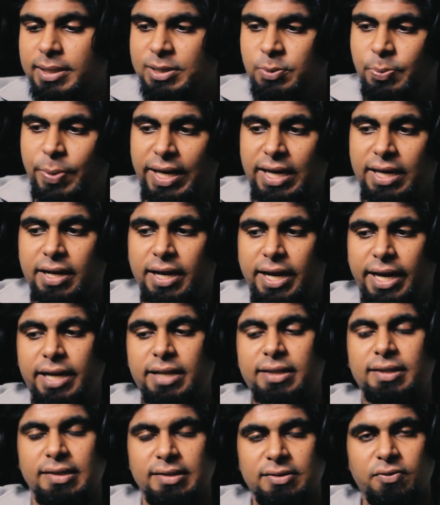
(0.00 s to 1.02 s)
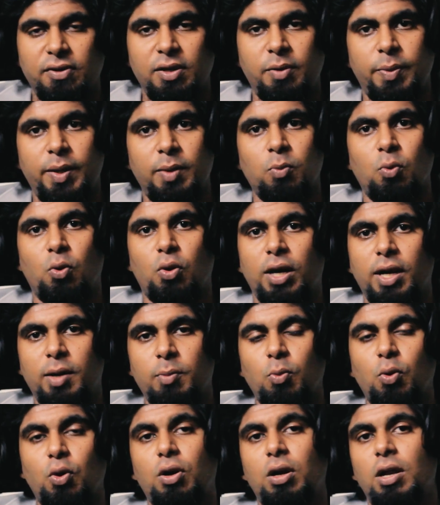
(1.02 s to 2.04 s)
spec ride, this will be more
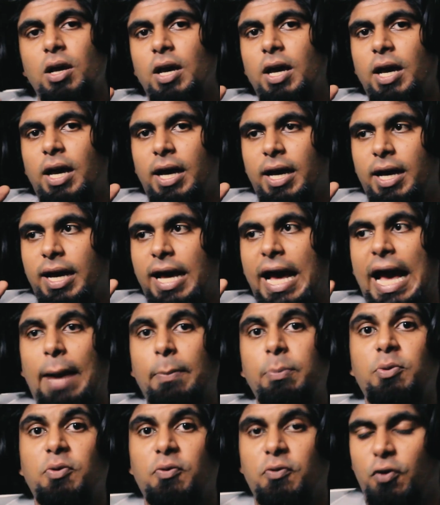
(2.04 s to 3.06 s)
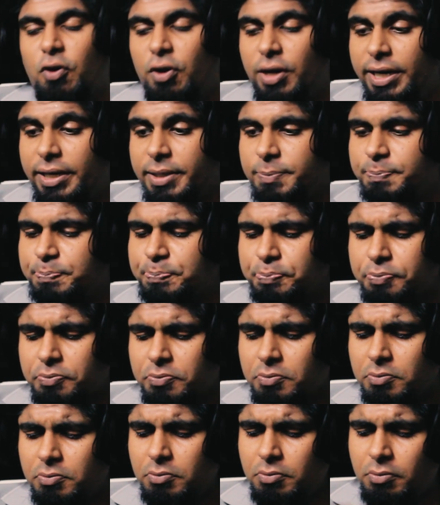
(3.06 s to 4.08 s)
and more apt for it.
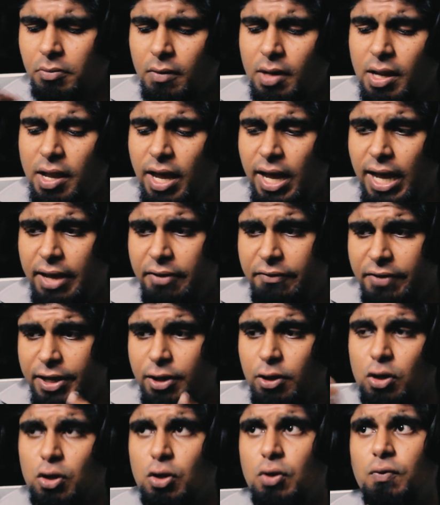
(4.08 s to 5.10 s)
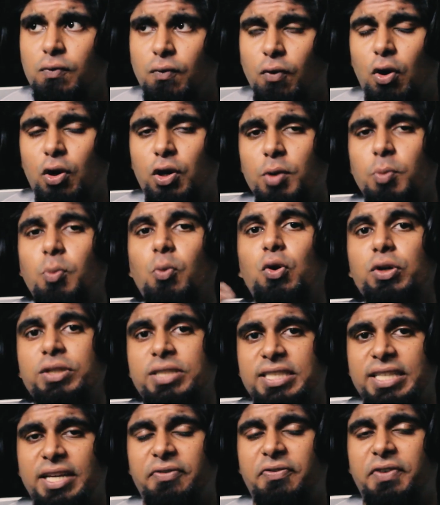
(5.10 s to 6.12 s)
When you want more
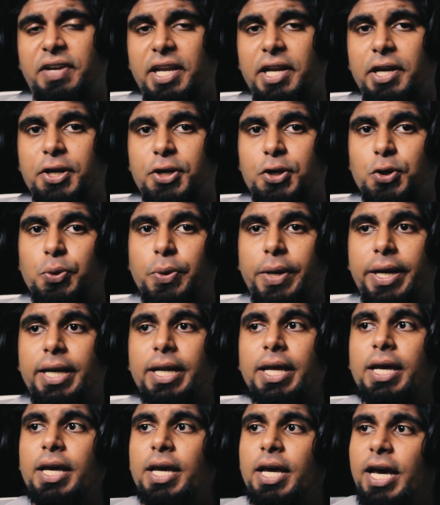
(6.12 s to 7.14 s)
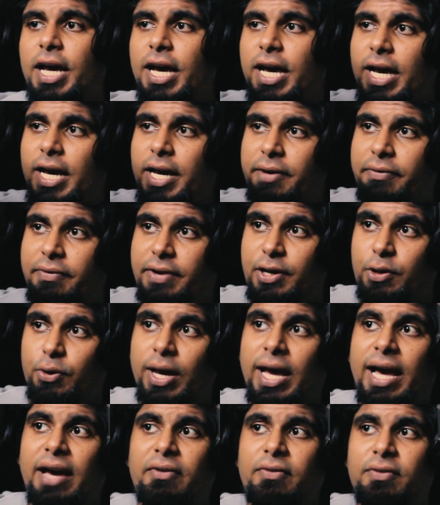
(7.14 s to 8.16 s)
safety into it, when you
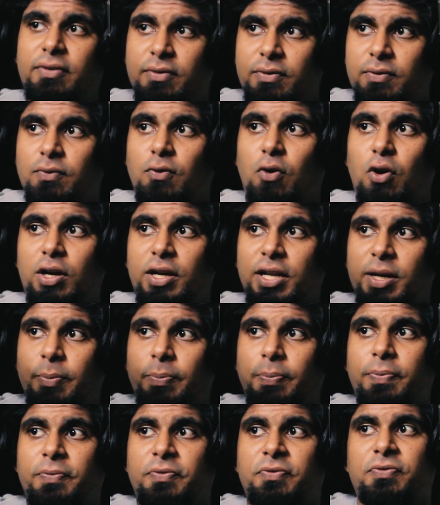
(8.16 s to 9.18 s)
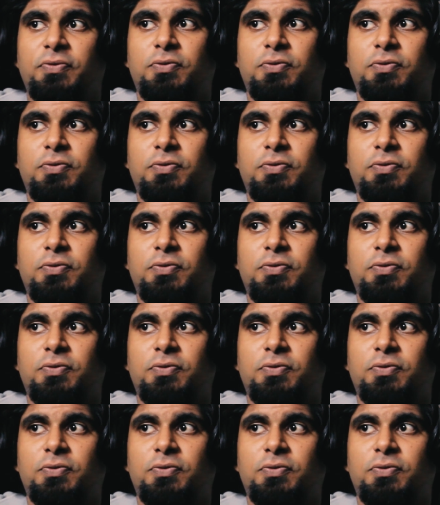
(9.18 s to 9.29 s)
want a